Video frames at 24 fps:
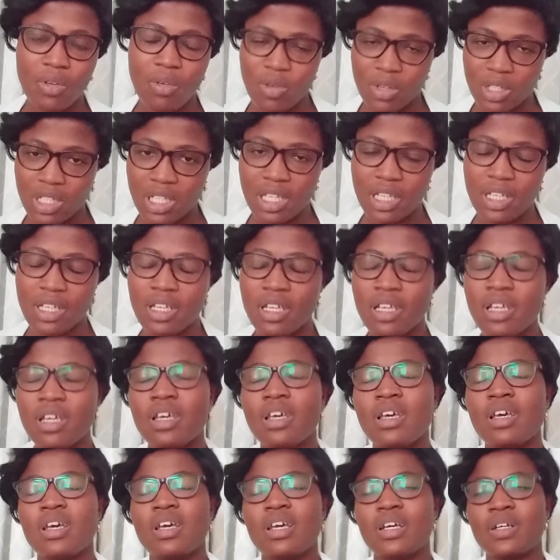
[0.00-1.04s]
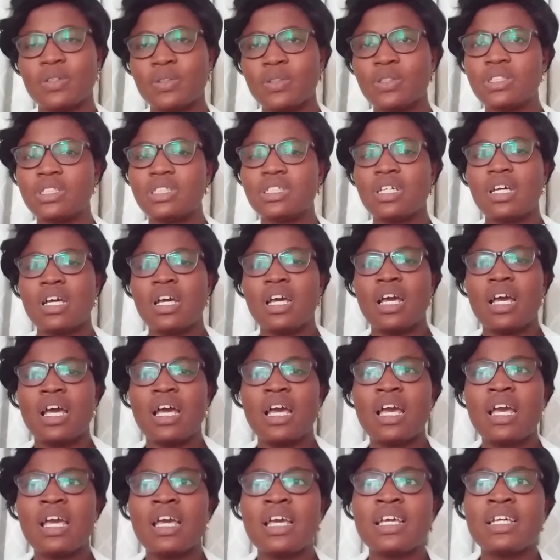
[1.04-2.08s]
Okay, good.
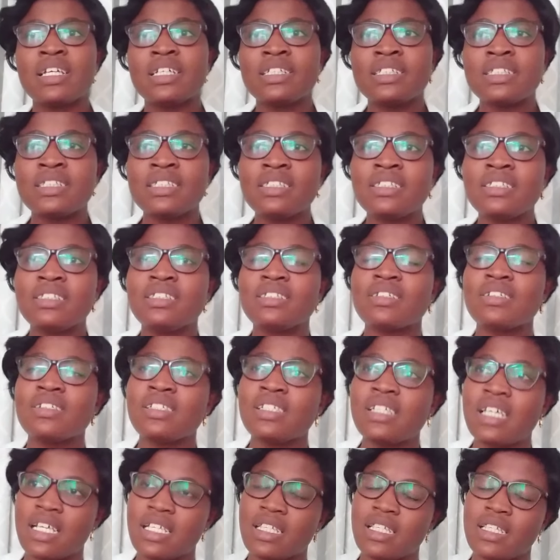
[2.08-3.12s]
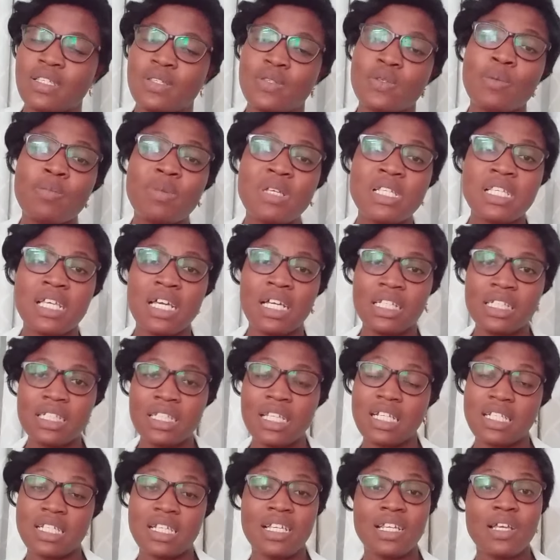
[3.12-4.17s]
And yes, so basically
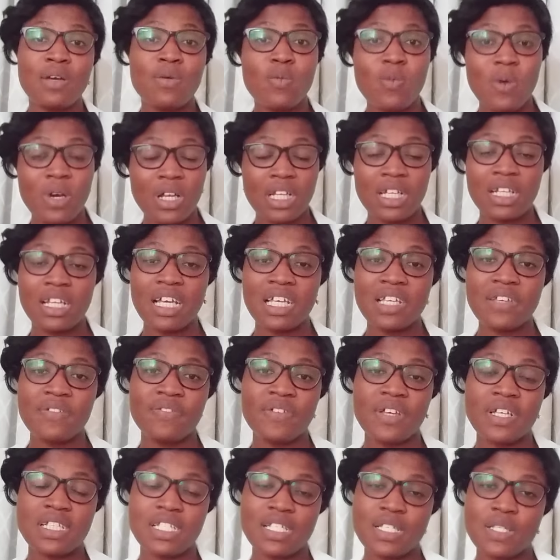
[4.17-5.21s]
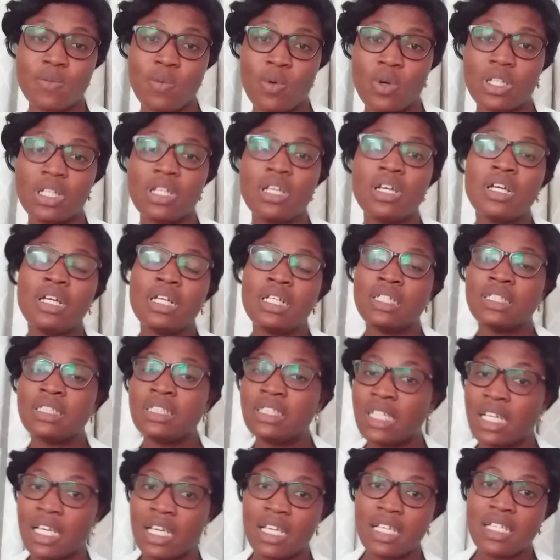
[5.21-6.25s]
that. And then one other effect is what,
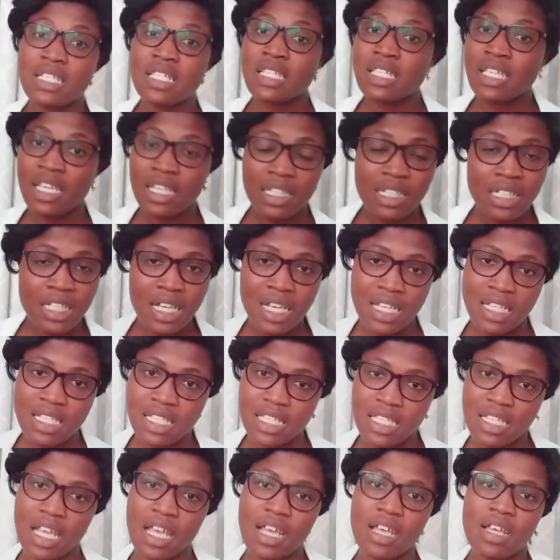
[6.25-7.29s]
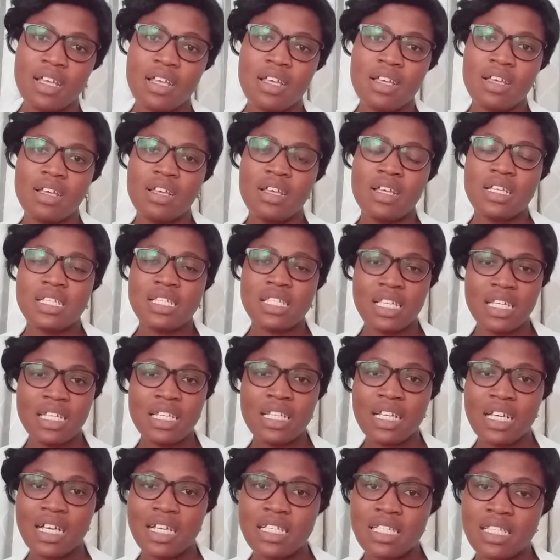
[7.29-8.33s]
the skin cancer.
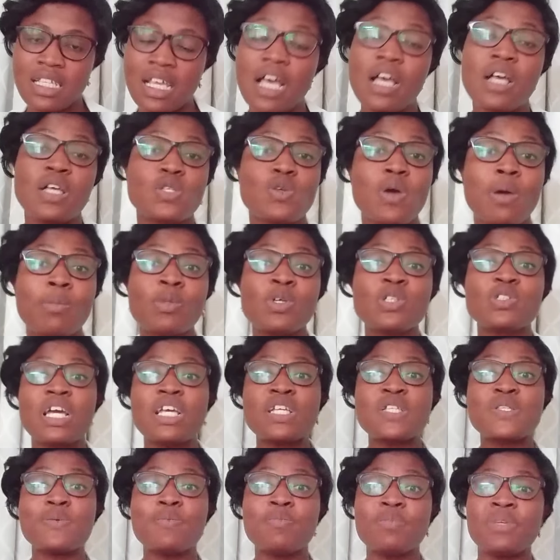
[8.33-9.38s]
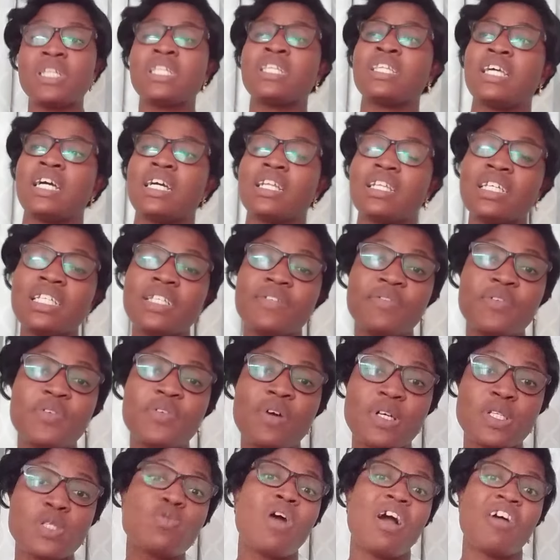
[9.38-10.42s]
So I'm not trying to mean that
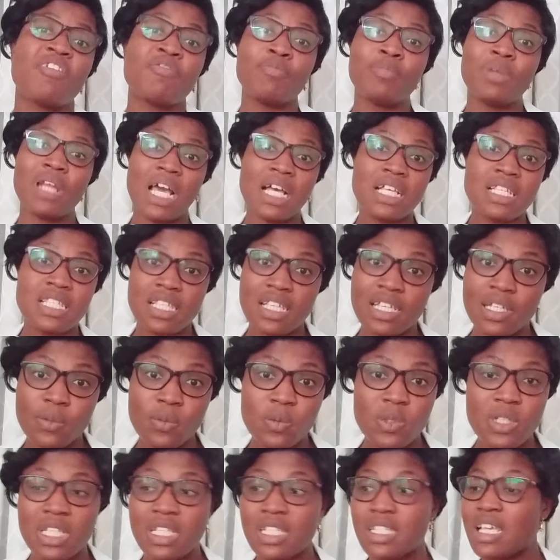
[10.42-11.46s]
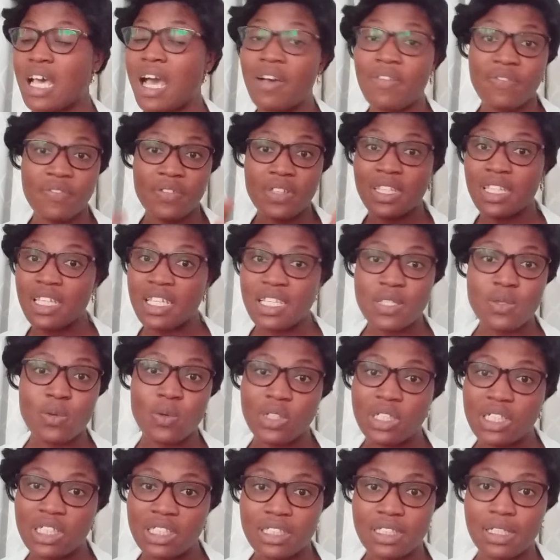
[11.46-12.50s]
individuals who have black skin wouldn't have this
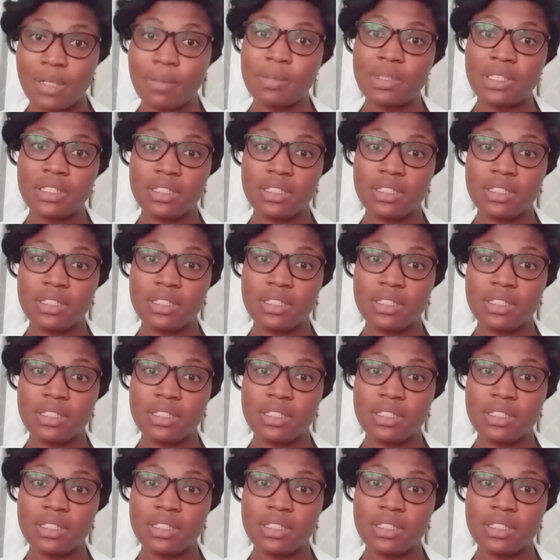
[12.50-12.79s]
condition.